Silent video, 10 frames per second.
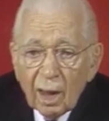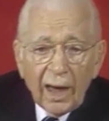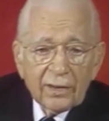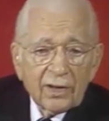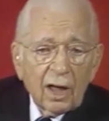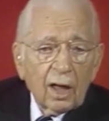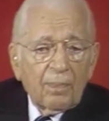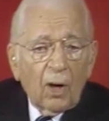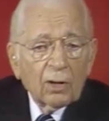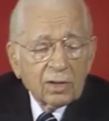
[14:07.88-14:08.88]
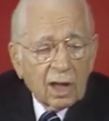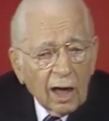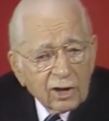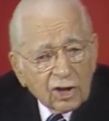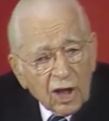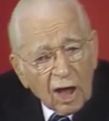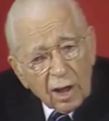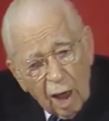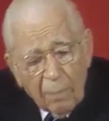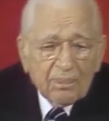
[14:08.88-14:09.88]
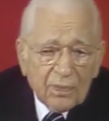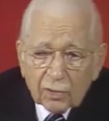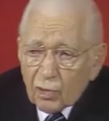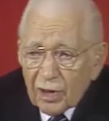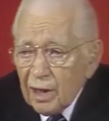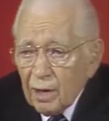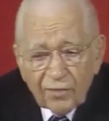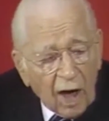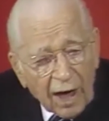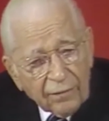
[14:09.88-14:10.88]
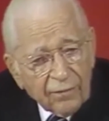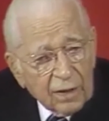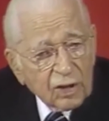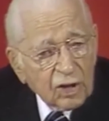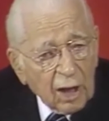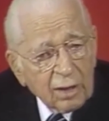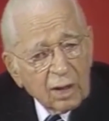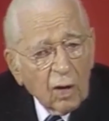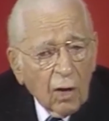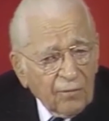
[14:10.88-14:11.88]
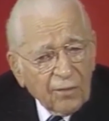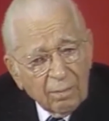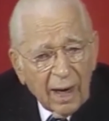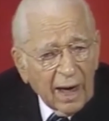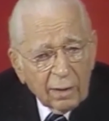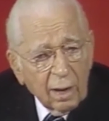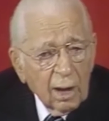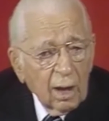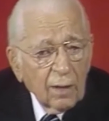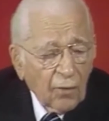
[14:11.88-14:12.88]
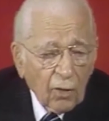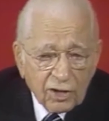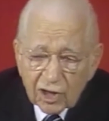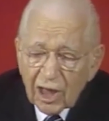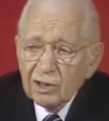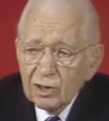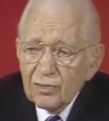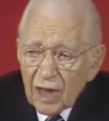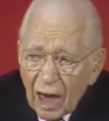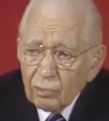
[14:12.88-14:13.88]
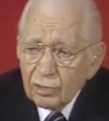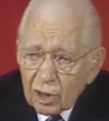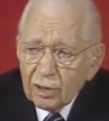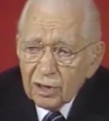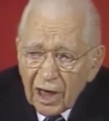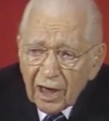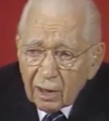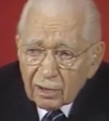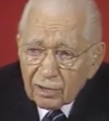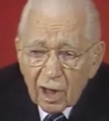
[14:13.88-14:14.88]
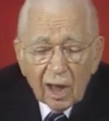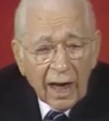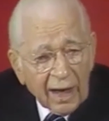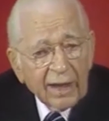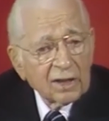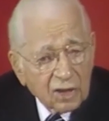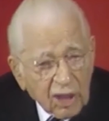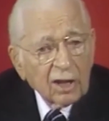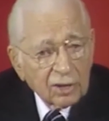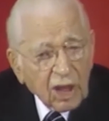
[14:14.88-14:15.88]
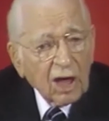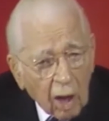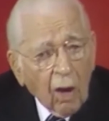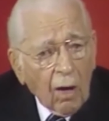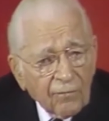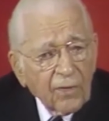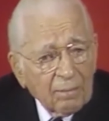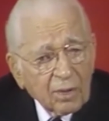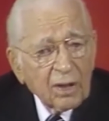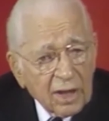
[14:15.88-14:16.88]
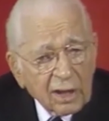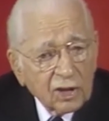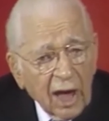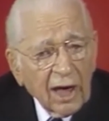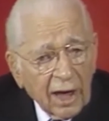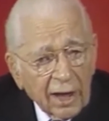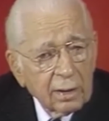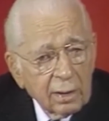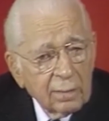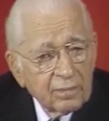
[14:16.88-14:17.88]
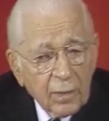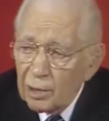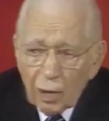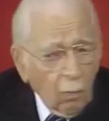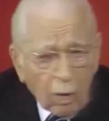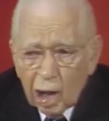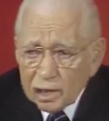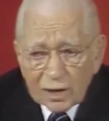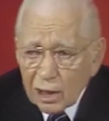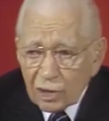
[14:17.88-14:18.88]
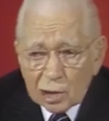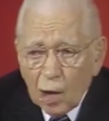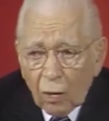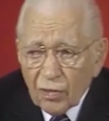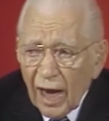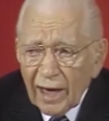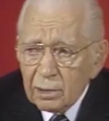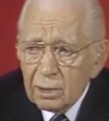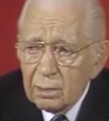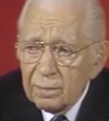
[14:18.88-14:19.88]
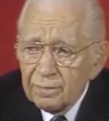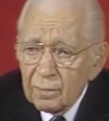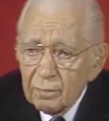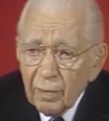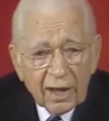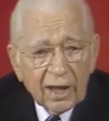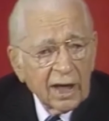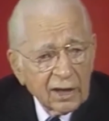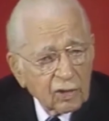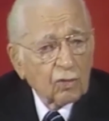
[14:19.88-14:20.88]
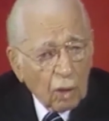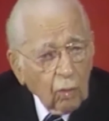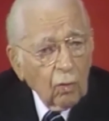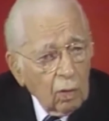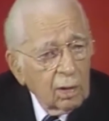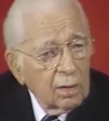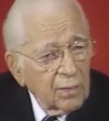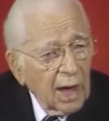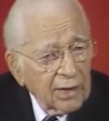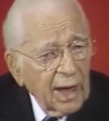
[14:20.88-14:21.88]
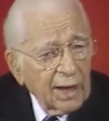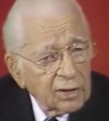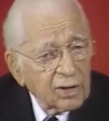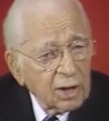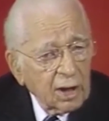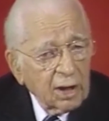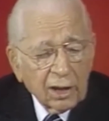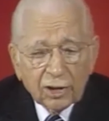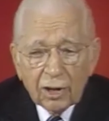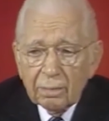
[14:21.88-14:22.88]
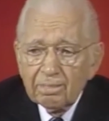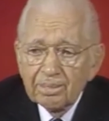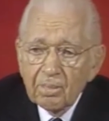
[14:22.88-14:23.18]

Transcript: And thereupon God shut up the tree of life and shut it off from man for 6,000 years, and it's still shut off up to this day. The world doesn't know that, but it is true, and that is the condition.